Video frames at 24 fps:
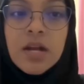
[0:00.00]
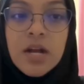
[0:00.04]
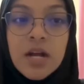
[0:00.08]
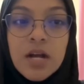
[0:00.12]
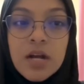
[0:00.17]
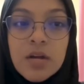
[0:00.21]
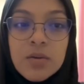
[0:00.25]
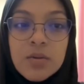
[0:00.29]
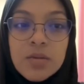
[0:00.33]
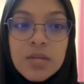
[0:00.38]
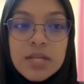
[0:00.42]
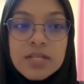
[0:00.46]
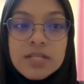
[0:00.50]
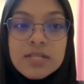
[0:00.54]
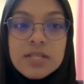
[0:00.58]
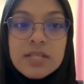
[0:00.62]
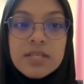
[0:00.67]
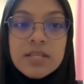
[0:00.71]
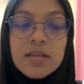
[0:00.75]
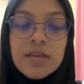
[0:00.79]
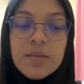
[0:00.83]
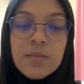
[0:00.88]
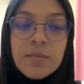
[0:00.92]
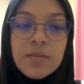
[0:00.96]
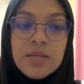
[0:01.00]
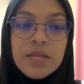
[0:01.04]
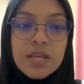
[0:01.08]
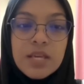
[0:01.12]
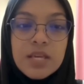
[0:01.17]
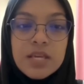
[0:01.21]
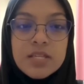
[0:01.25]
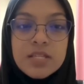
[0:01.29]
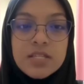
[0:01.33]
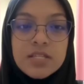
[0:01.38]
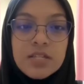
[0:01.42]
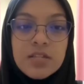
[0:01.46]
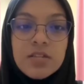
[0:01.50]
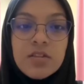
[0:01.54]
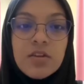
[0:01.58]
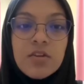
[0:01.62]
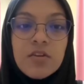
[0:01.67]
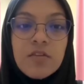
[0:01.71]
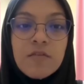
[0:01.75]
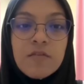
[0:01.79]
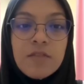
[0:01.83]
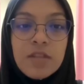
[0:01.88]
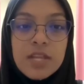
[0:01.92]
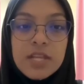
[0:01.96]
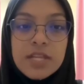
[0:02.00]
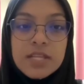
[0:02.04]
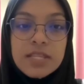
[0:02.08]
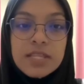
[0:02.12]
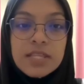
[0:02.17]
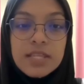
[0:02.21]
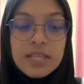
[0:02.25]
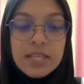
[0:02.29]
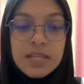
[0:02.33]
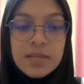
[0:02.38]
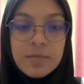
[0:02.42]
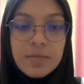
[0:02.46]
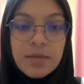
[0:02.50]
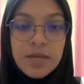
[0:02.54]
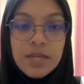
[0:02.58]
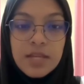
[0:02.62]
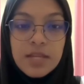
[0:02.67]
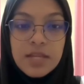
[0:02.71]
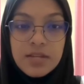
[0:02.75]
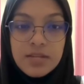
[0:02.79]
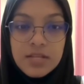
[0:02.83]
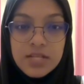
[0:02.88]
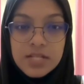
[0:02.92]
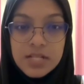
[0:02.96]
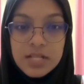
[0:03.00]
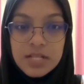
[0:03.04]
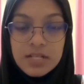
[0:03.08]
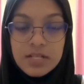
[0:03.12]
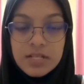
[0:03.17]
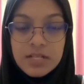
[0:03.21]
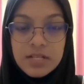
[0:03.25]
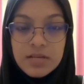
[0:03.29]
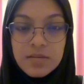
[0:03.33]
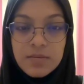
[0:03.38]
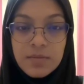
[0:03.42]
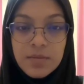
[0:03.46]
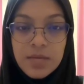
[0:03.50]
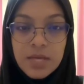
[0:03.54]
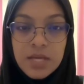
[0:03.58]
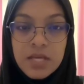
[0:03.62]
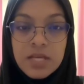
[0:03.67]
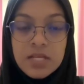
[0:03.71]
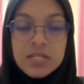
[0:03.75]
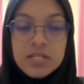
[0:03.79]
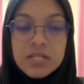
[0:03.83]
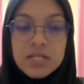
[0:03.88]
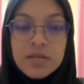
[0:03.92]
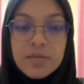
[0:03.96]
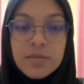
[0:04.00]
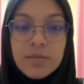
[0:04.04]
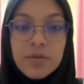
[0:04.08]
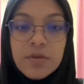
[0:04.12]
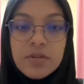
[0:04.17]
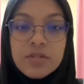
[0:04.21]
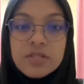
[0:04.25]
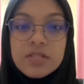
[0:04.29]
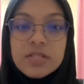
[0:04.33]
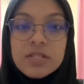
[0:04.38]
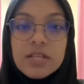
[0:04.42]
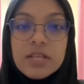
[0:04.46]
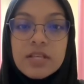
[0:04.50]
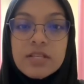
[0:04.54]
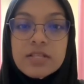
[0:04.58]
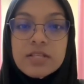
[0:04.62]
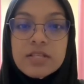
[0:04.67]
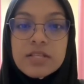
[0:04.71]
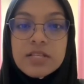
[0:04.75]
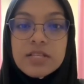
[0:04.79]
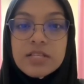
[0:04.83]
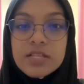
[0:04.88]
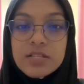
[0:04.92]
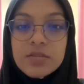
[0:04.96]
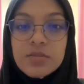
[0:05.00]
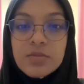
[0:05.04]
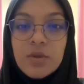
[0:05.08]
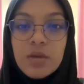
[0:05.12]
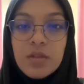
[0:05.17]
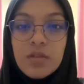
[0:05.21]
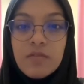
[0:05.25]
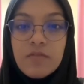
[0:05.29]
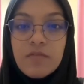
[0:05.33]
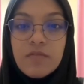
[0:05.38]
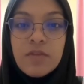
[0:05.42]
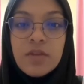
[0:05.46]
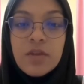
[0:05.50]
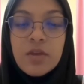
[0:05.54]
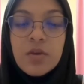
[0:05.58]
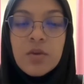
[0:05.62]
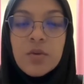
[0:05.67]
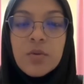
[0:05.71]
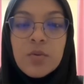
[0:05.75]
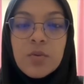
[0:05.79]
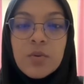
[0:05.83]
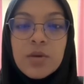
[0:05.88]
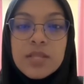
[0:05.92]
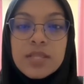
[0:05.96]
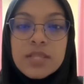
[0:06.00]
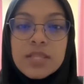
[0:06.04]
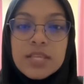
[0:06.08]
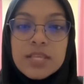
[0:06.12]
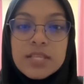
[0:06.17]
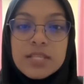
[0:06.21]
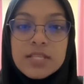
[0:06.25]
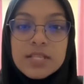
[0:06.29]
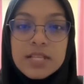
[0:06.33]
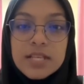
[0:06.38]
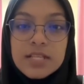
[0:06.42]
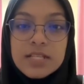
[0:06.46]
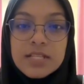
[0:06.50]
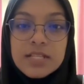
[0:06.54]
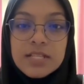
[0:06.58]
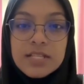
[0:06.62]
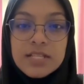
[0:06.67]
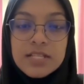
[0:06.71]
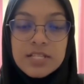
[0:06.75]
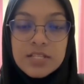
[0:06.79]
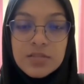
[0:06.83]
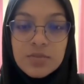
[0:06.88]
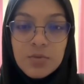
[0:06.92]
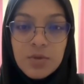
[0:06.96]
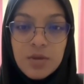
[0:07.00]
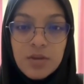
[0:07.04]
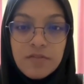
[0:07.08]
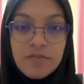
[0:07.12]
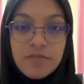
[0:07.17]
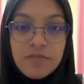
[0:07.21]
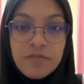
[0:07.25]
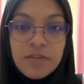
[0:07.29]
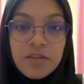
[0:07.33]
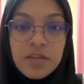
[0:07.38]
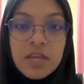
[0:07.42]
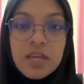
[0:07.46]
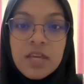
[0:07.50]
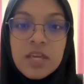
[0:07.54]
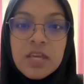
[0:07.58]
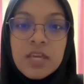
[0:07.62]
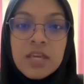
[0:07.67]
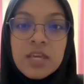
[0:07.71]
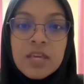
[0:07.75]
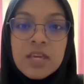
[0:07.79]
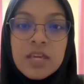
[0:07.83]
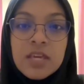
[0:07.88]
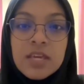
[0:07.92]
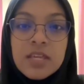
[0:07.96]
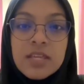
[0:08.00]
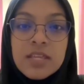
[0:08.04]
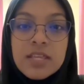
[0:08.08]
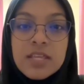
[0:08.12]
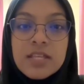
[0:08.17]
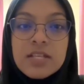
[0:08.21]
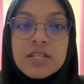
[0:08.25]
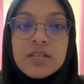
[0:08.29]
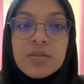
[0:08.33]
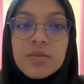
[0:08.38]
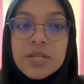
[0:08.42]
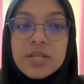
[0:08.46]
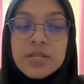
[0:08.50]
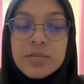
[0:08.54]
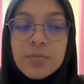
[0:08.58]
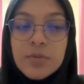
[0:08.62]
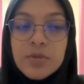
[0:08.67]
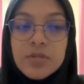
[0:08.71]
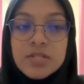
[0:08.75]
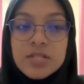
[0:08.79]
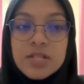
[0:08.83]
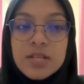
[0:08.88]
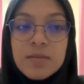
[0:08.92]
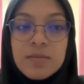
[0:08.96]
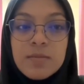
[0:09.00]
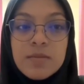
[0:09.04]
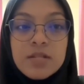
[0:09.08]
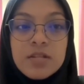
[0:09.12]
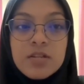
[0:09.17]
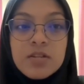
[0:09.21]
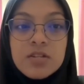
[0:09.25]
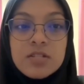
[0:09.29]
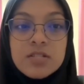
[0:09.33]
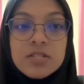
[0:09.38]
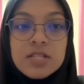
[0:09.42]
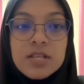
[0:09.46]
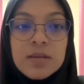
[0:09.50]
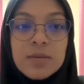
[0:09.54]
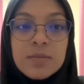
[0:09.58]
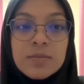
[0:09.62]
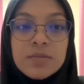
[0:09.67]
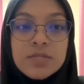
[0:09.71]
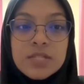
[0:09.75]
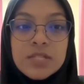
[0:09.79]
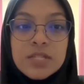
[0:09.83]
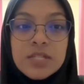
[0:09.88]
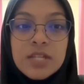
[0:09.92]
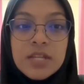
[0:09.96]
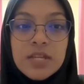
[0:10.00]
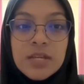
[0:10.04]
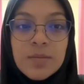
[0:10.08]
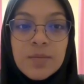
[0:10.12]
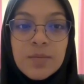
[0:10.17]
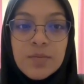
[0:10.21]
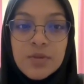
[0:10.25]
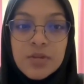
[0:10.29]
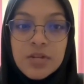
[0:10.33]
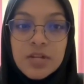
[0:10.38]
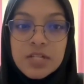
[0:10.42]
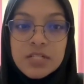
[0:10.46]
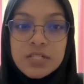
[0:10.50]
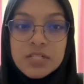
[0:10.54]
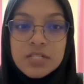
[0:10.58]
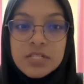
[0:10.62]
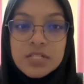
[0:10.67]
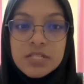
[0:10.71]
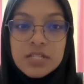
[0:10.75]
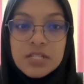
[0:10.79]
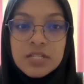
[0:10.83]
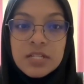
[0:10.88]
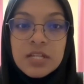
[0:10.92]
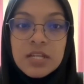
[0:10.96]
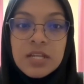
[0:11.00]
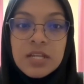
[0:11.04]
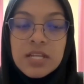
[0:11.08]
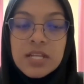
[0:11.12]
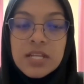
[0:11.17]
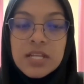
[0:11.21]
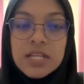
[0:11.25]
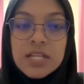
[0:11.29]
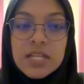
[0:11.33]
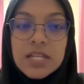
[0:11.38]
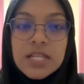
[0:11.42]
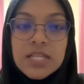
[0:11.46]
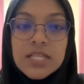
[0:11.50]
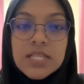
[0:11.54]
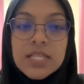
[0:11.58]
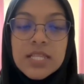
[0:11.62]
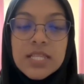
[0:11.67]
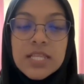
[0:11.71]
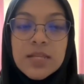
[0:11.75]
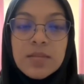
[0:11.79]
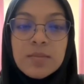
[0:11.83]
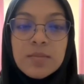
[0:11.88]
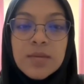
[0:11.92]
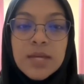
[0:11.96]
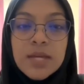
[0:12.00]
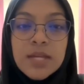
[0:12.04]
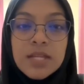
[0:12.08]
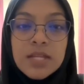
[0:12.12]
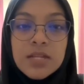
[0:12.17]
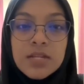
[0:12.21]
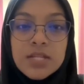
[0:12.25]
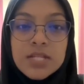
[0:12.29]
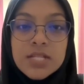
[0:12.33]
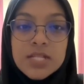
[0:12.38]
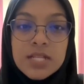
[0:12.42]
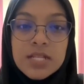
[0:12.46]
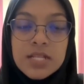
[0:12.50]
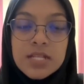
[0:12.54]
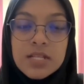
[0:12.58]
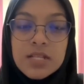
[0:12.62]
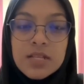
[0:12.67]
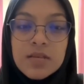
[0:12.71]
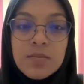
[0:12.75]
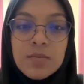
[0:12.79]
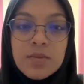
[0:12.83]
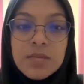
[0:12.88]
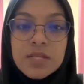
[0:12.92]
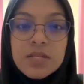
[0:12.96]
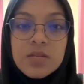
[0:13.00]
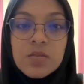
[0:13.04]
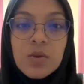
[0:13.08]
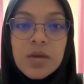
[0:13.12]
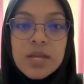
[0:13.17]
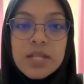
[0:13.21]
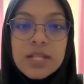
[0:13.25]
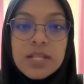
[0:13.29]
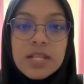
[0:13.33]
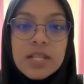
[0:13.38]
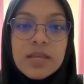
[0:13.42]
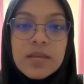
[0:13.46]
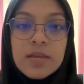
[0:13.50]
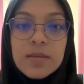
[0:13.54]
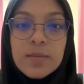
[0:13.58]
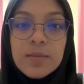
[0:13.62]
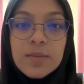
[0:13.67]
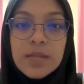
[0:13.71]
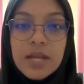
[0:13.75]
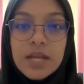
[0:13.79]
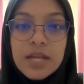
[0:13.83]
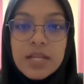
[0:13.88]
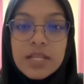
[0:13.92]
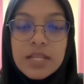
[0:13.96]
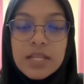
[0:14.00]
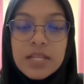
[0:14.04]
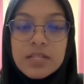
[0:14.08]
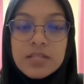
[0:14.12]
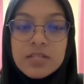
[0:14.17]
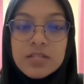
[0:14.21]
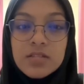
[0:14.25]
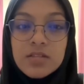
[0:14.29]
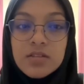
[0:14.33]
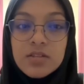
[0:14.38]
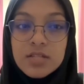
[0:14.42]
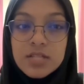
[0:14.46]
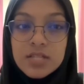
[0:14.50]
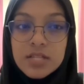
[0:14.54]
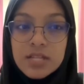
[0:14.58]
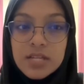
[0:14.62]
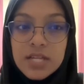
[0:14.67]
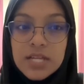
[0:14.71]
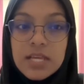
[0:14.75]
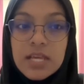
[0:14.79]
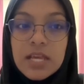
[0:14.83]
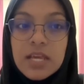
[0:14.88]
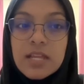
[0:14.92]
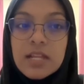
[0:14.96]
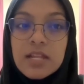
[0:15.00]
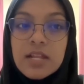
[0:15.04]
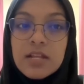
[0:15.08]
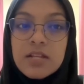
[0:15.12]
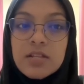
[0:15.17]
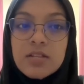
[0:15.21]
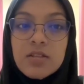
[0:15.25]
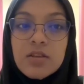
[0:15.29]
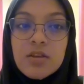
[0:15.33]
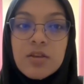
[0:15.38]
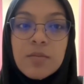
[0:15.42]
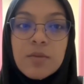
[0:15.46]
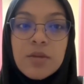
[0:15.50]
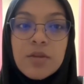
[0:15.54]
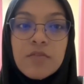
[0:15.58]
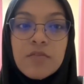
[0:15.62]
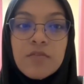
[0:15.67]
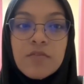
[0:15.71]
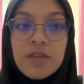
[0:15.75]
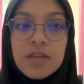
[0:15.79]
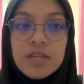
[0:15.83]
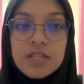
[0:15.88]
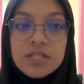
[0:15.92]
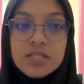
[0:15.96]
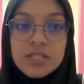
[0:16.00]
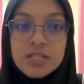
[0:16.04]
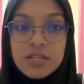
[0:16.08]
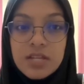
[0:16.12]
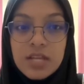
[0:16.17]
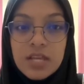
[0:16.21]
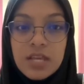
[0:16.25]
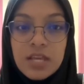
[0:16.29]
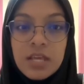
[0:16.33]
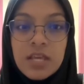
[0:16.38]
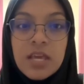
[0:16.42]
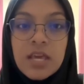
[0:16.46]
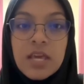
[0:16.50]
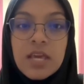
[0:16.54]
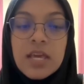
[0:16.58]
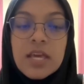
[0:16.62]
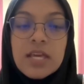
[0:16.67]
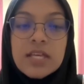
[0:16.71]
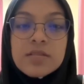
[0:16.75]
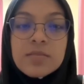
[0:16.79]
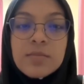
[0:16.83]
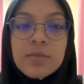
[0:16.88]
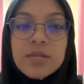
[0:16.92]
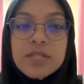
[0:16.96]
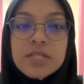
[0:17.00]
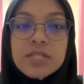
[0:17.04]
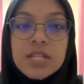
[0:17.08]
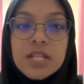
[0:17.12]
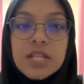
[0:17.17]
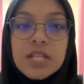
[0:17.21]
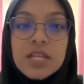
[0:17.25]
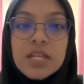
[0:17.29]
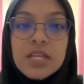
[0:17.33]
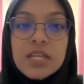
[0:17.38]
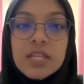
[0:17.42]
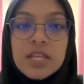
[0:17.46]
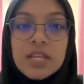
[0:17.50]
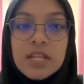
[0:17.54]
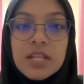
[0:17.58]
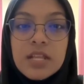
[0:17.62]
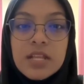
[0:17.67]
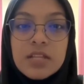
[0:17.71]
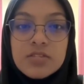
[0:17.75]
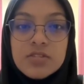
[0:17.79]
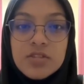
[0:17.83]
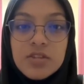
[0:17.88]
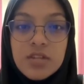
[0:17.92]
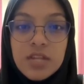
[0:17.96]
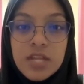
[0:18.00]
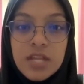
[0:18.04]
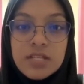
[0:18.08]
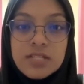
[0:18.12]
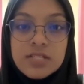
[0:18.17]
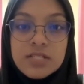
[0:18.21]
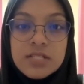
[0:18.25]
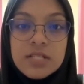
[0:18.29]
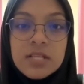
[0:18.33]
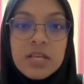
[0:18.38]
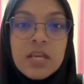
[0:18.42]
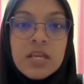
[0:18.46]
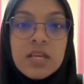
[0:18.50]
How does the application of lead-tin binary system supports SDG12? What is SDG12? It is responsible consumption and production. The lead-tin binary system is widely applied in soldering and alloy manufacturing, especially in electronics.